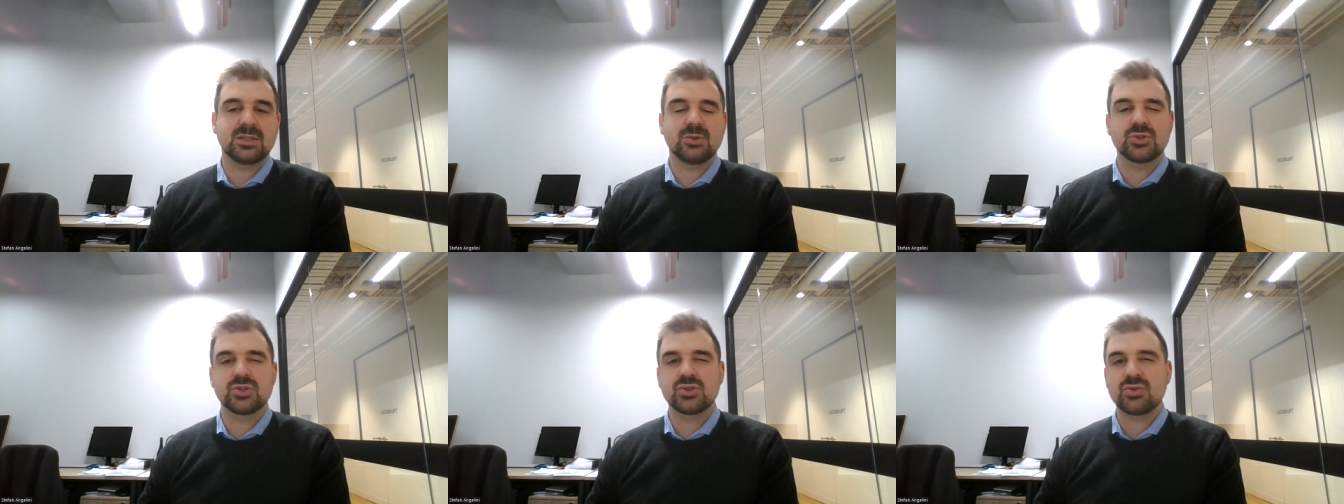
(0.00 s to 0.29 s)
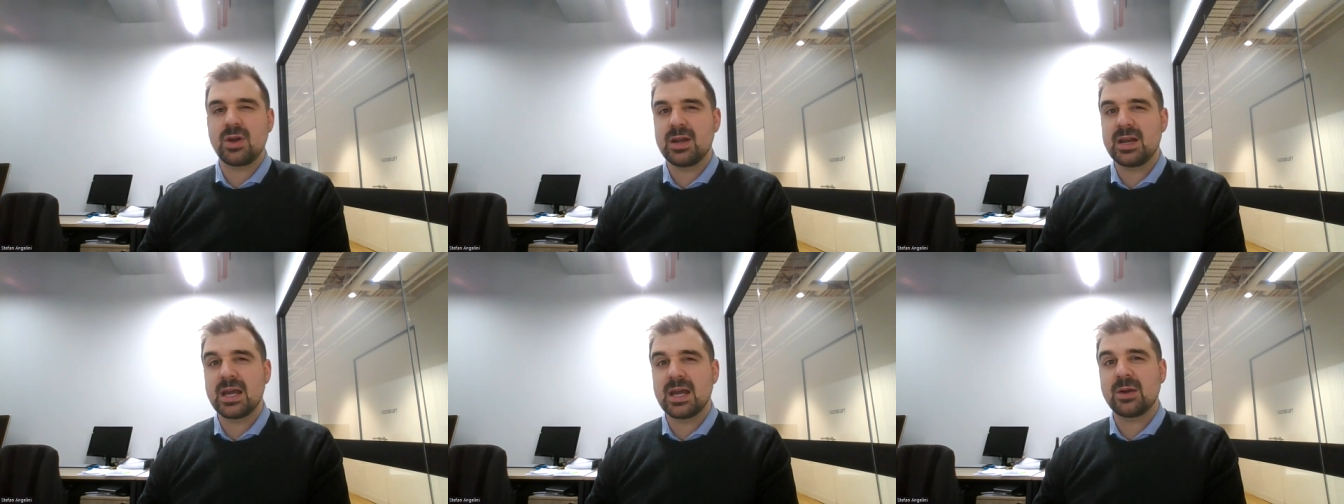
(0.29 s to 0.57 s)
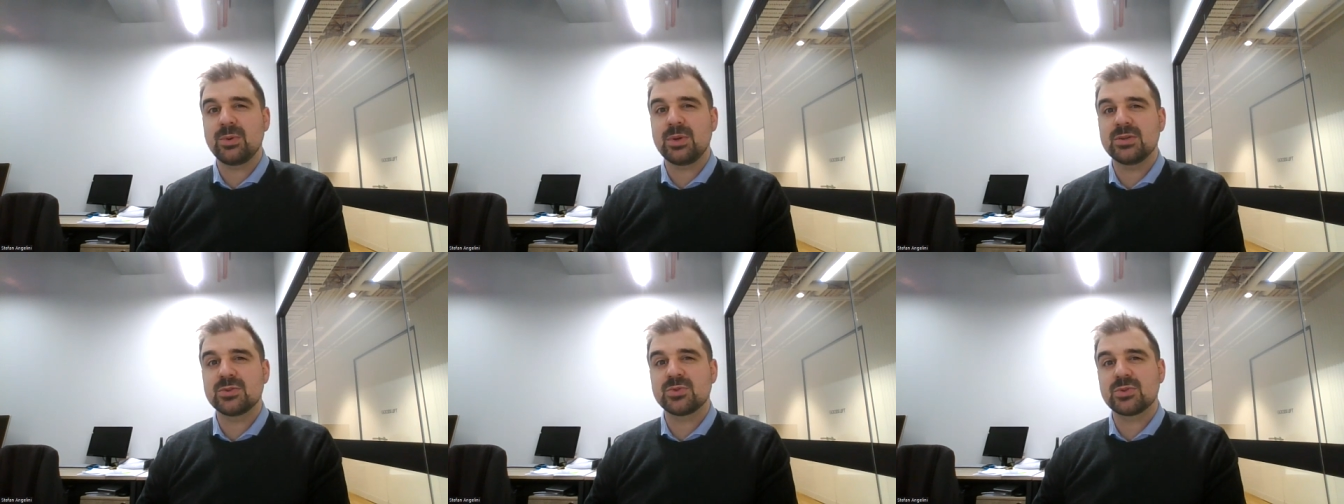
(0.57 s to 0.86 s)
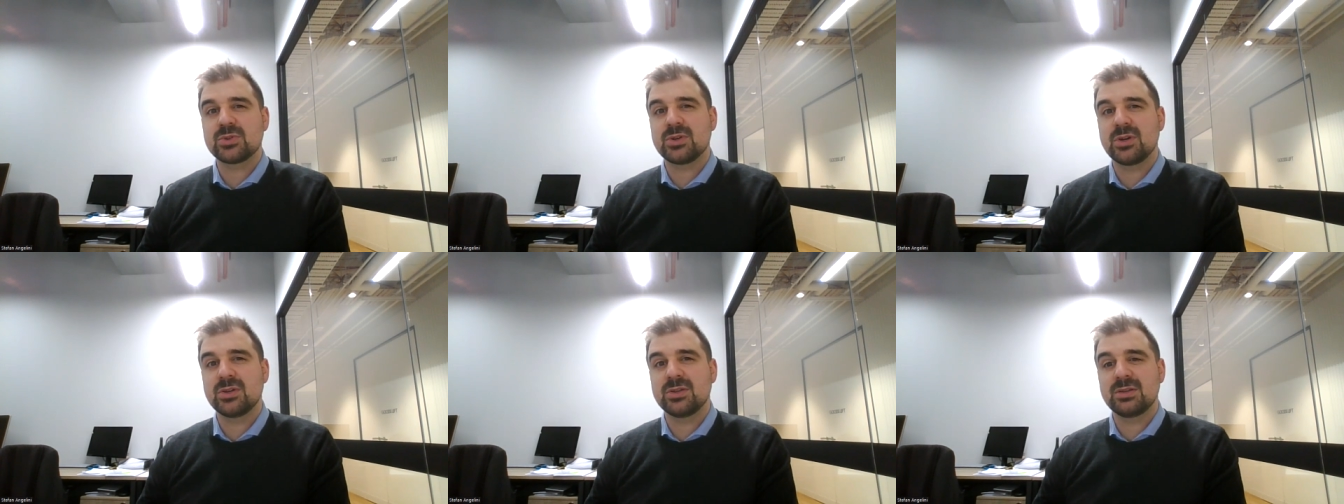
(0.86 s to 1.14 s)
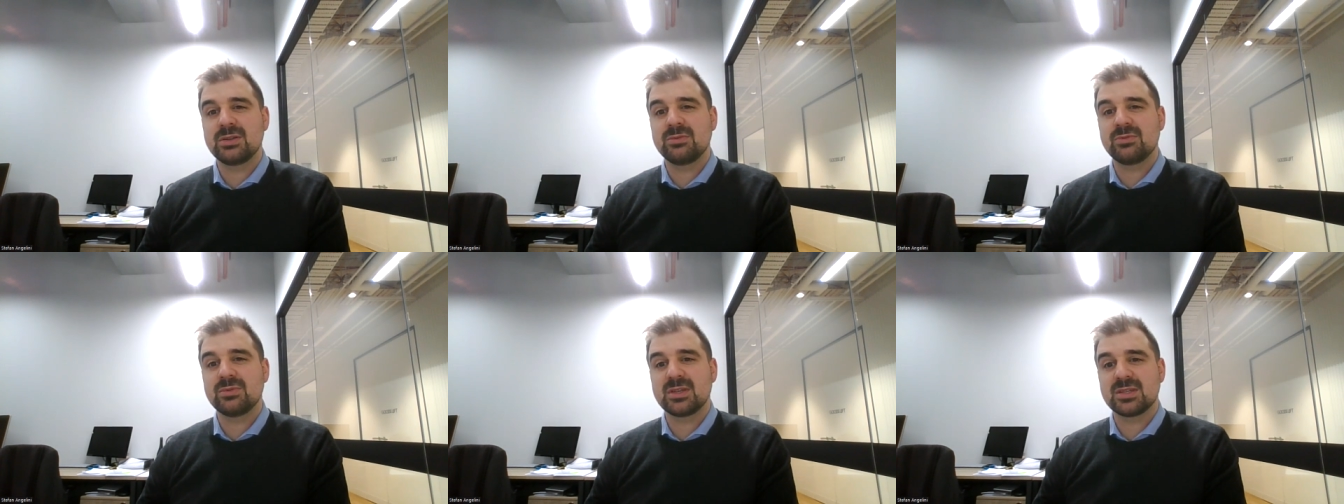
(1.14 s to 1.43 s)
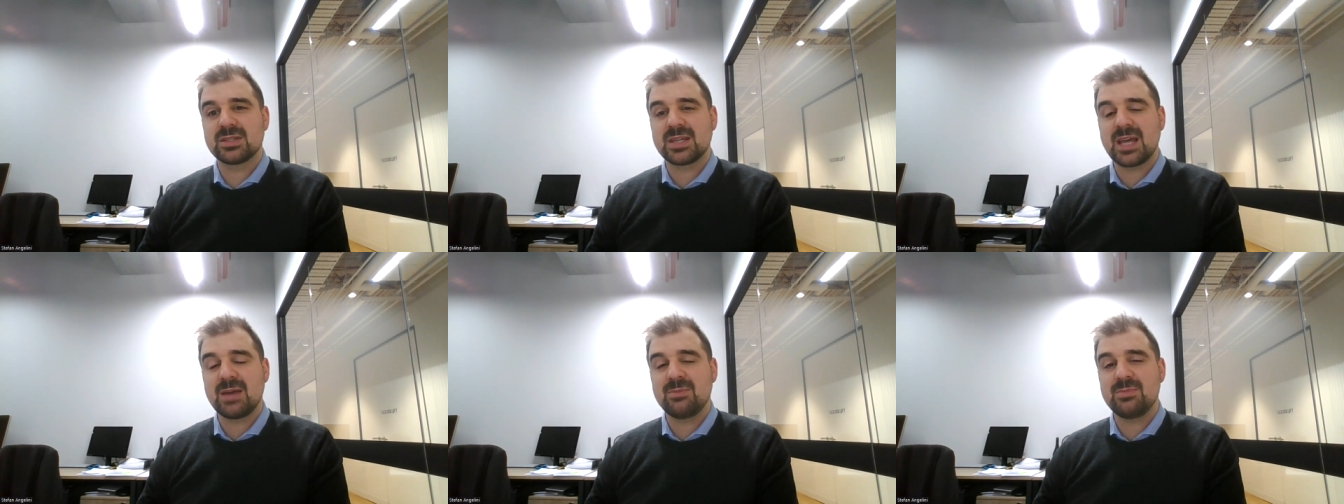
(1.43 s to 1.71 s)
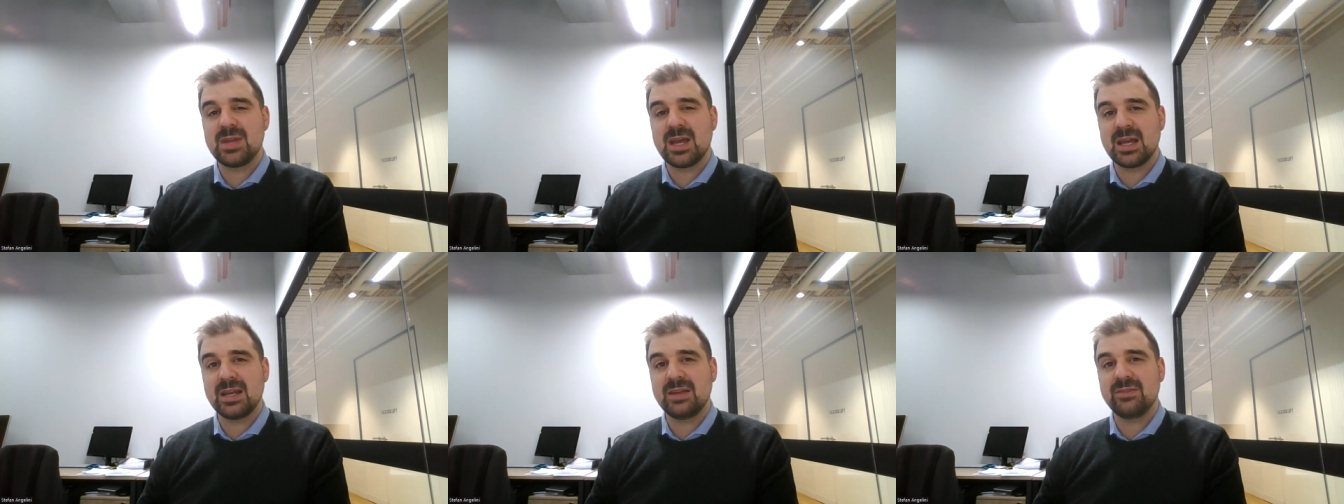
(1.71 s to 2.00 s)
So Australian equities returned the
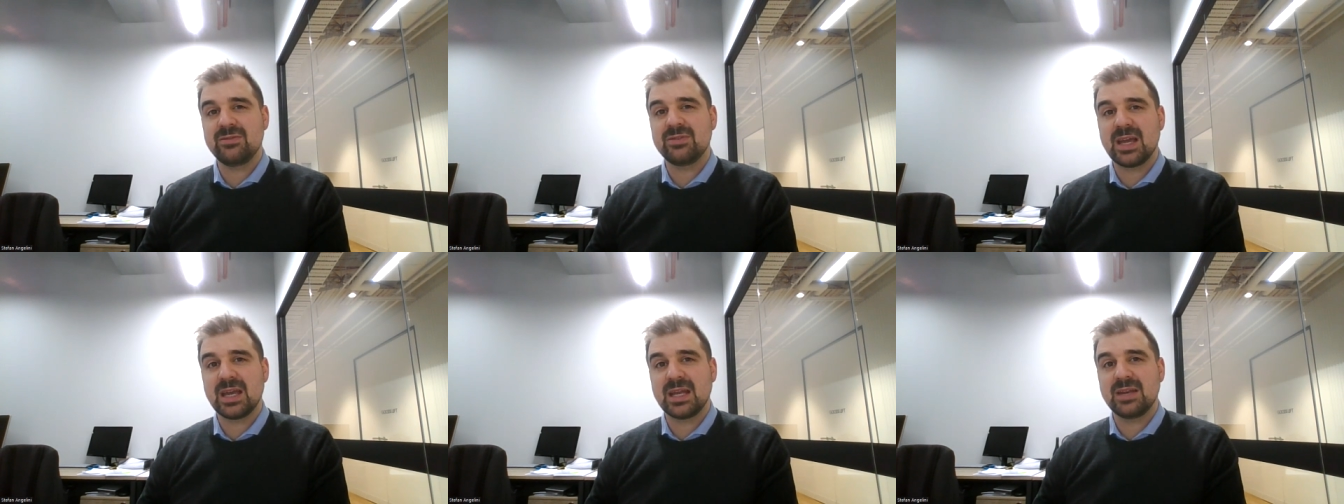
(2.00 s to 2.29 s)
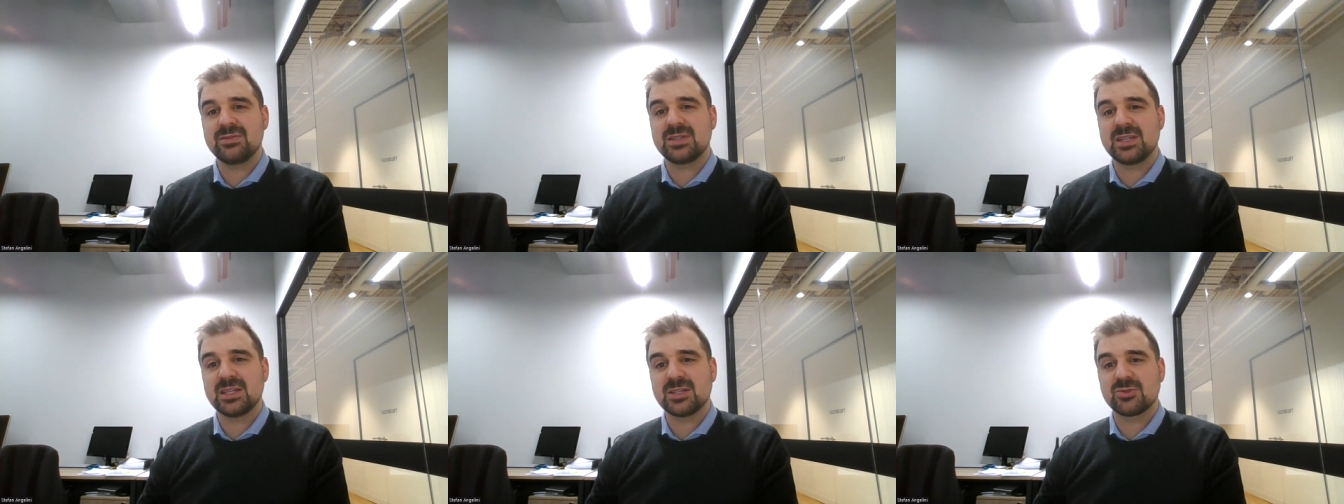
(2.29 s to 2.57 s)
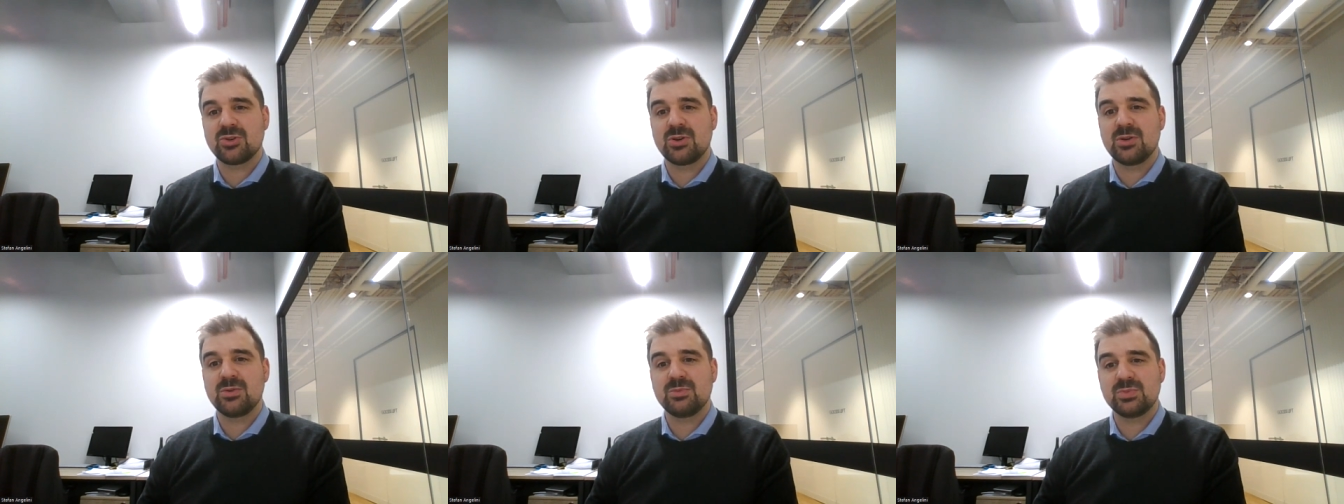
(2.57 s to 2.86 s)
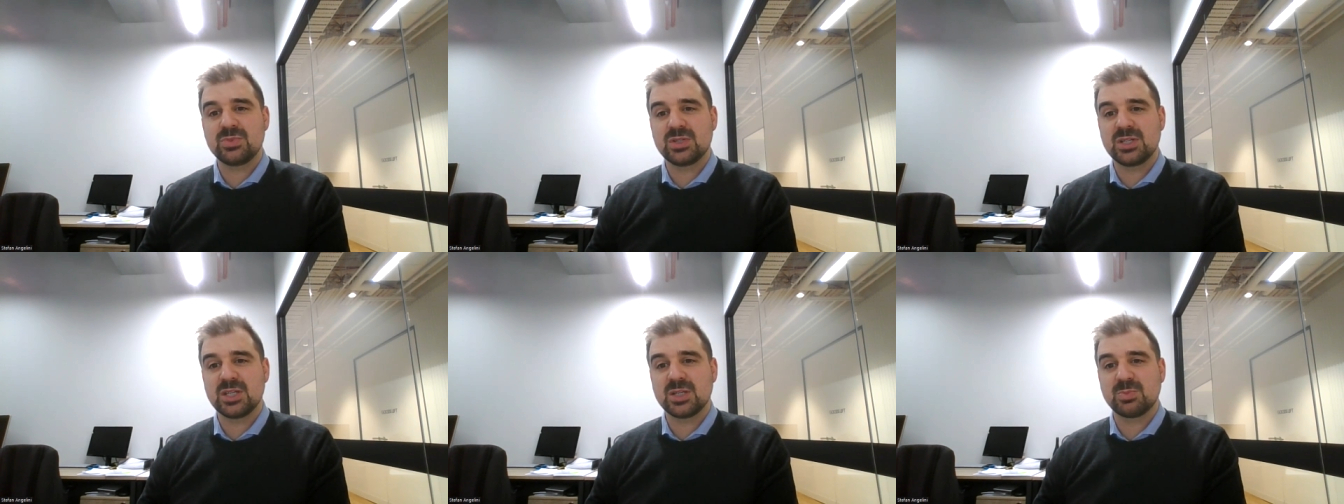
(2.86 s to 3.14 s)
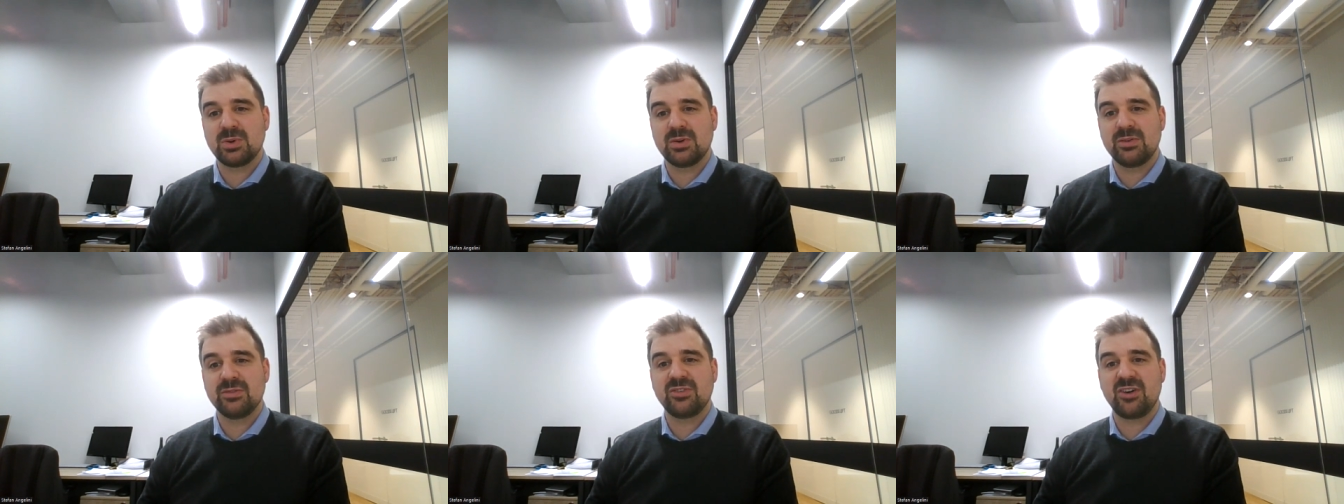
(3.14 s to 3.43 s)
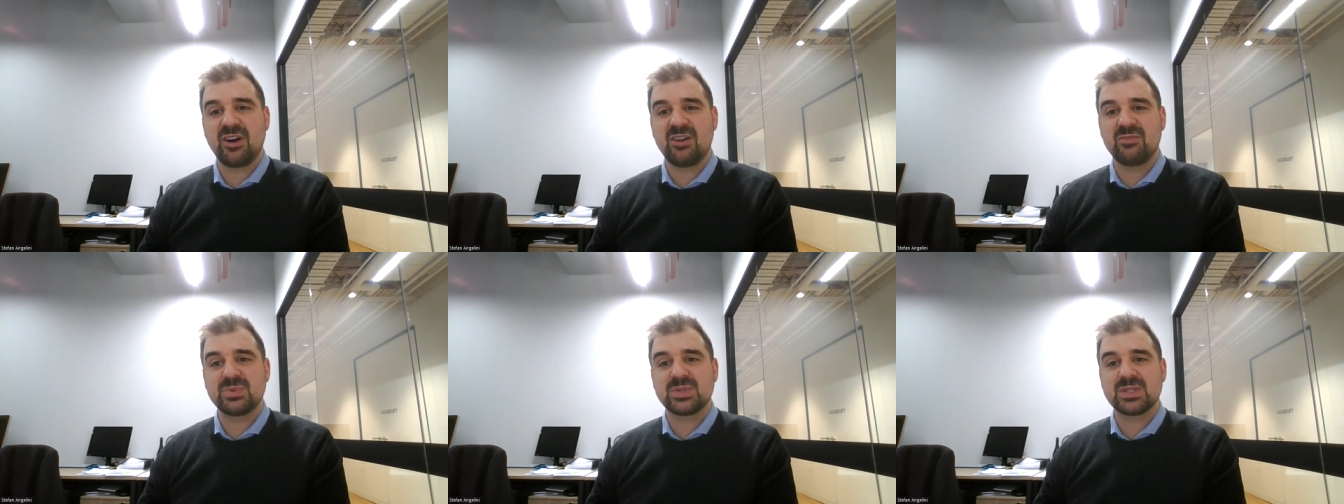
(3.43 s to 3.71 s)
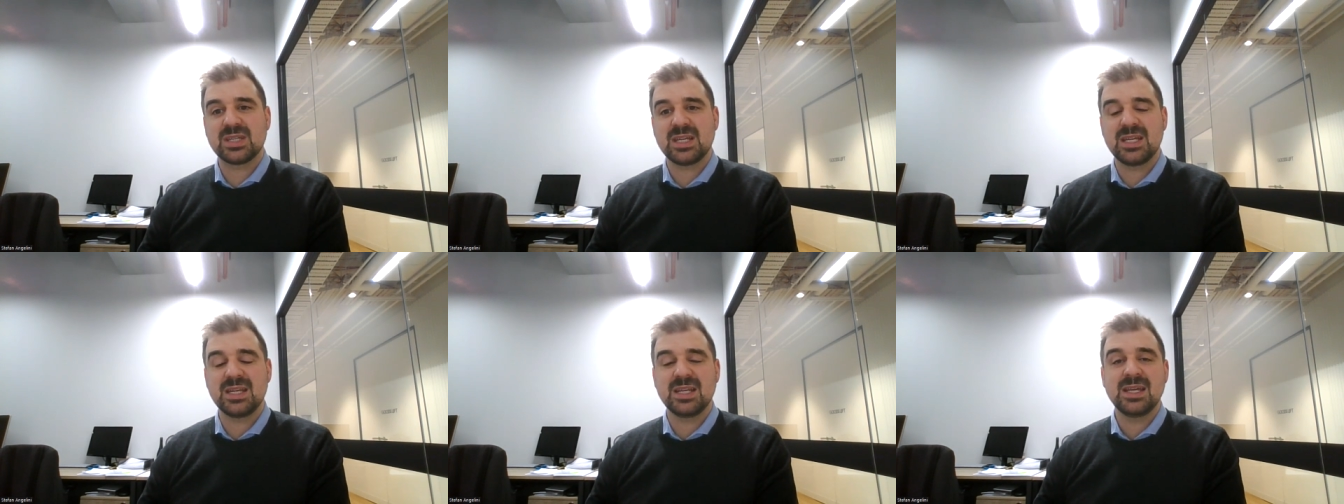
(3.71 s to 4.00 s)
same negative, negative
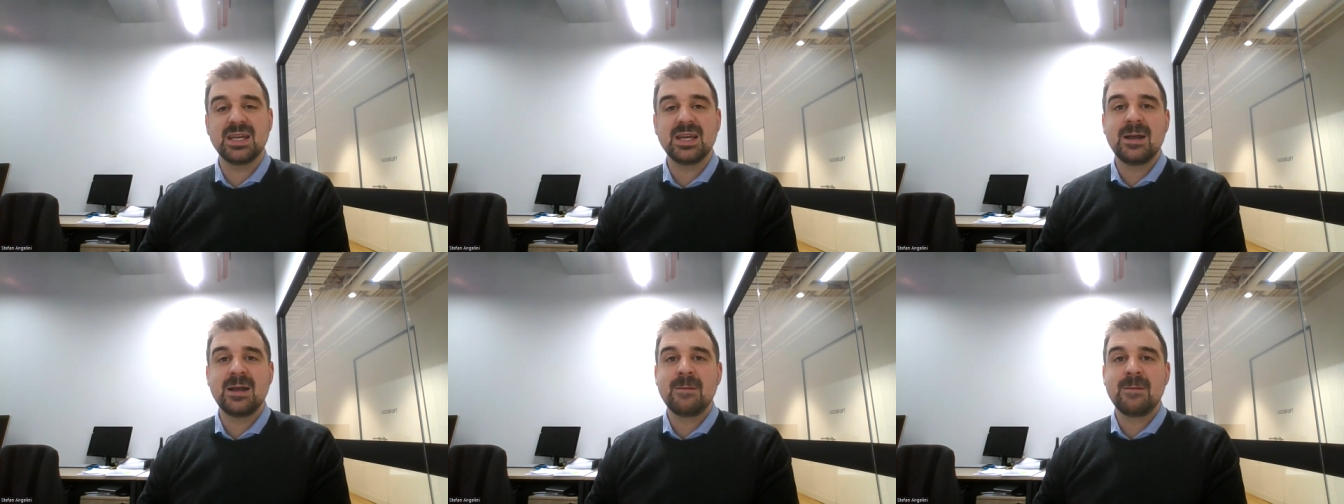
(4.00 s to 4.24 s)
6.5%.